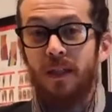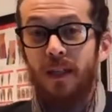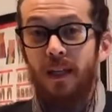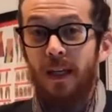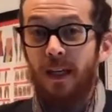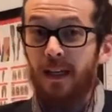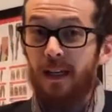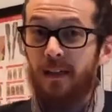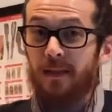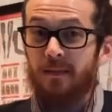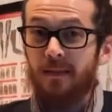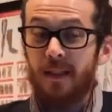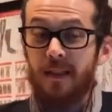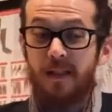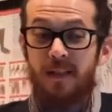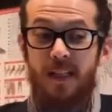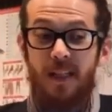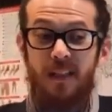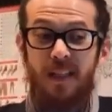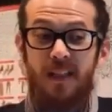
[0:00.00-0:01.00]
And they
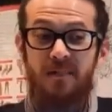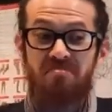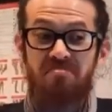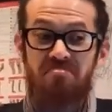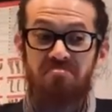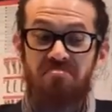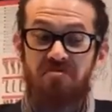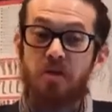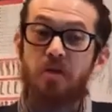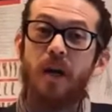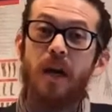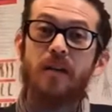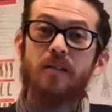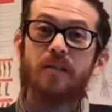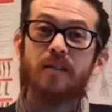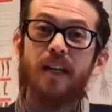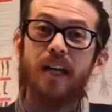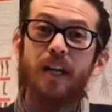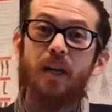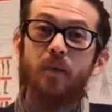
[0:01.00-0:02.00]
say that two hours
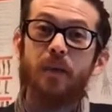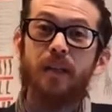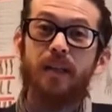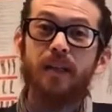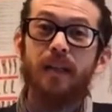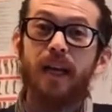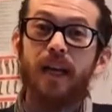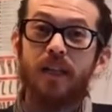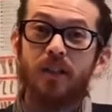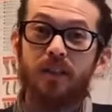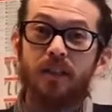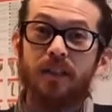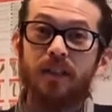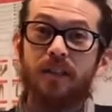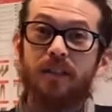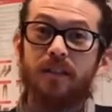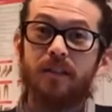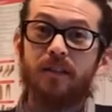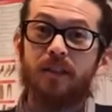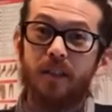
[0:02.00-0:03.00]
a day we
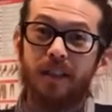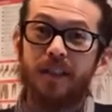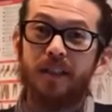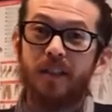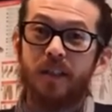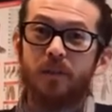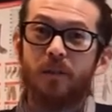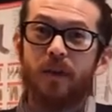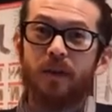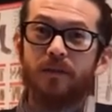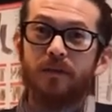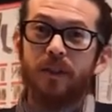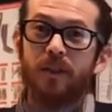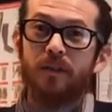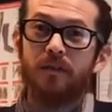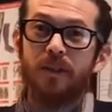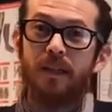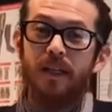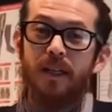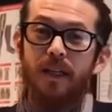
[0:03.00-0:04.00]
actually look at the
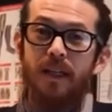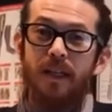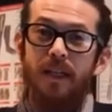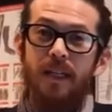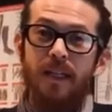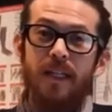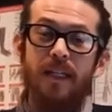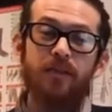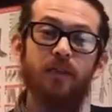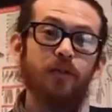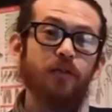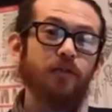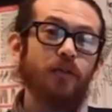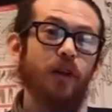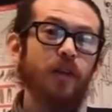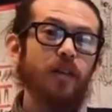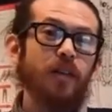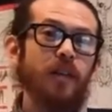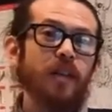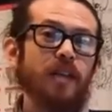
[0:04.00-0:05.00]
smartphone. And even
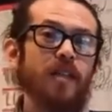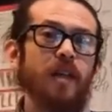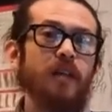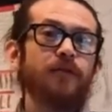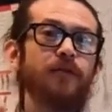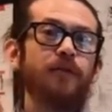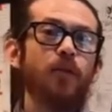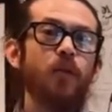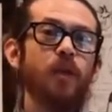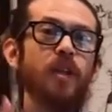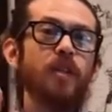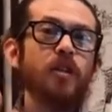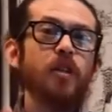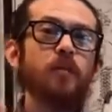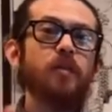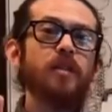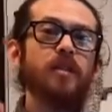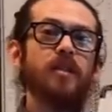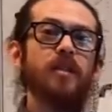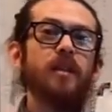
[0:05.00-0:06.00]
further, they say
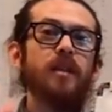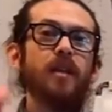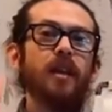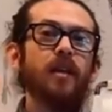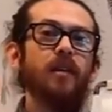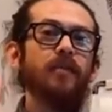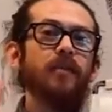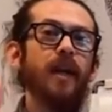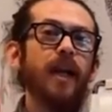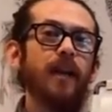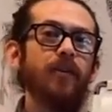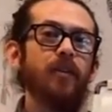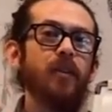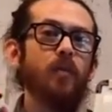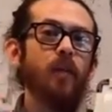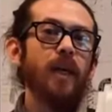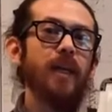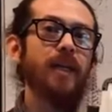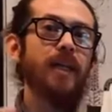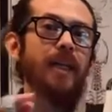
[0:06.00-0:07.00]
42% of every
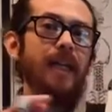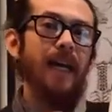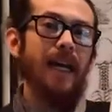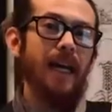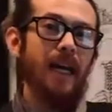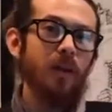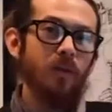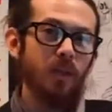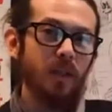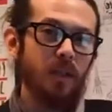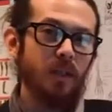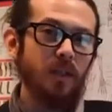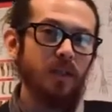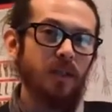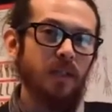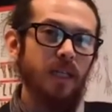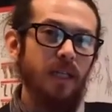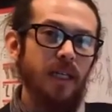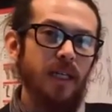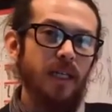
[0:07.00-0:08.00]
waking hour
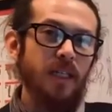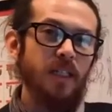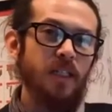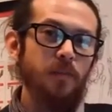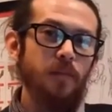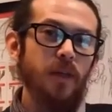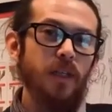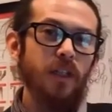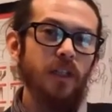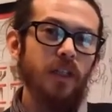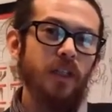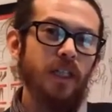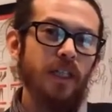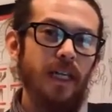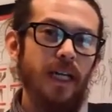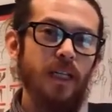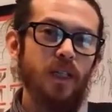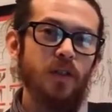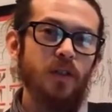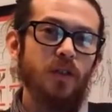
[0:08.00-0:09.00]
is spent looking
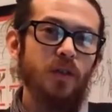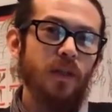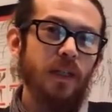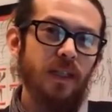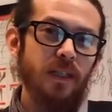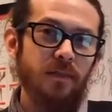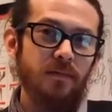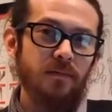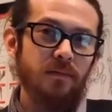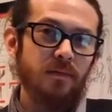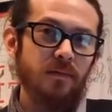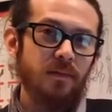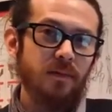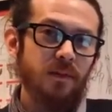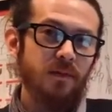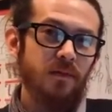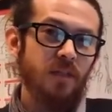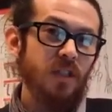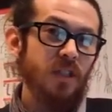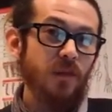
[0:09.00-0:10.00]
at a screen,
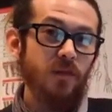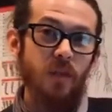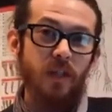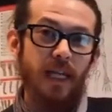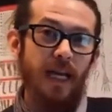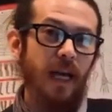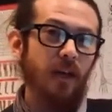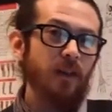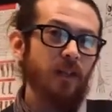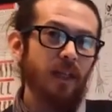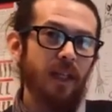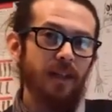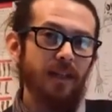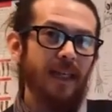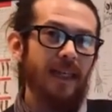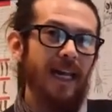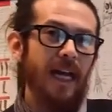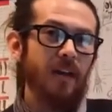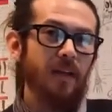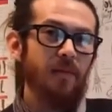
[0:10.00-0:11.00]
which, if you calculate
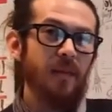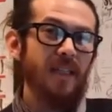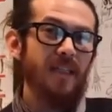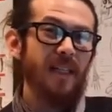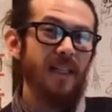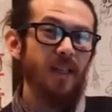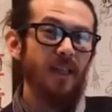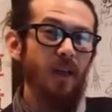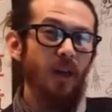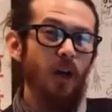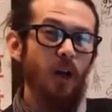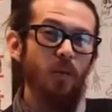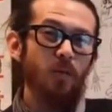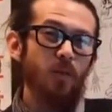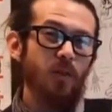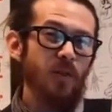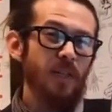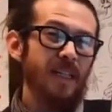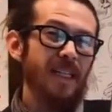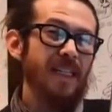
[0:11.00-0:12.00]
that out, means that
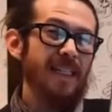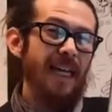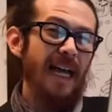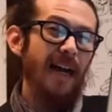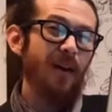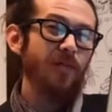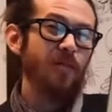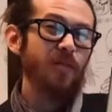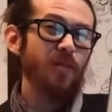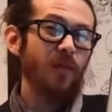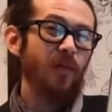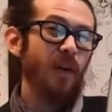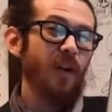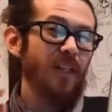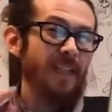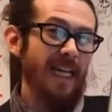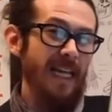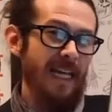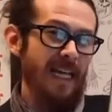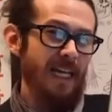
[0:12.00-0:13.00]
almost six hours of our
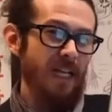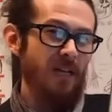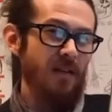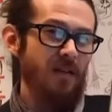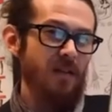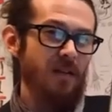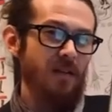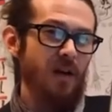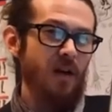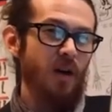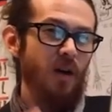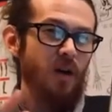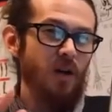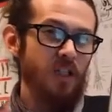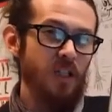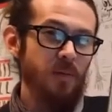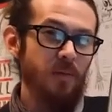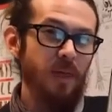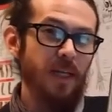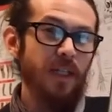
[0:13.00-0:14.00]
day are
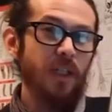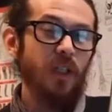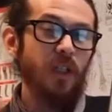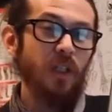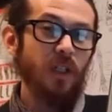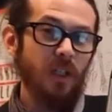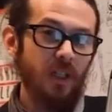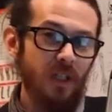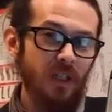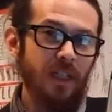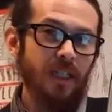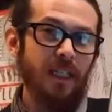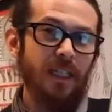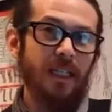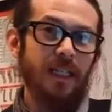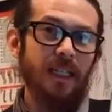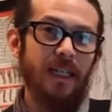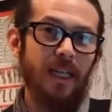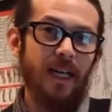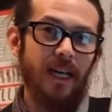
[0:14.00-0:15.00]
spent
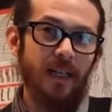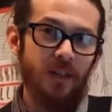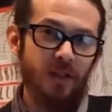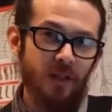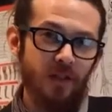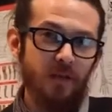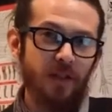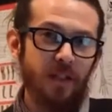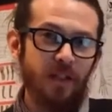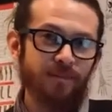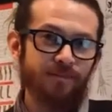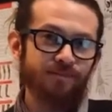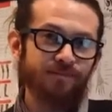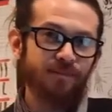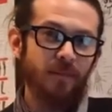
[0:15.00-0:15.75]
looking at a screen.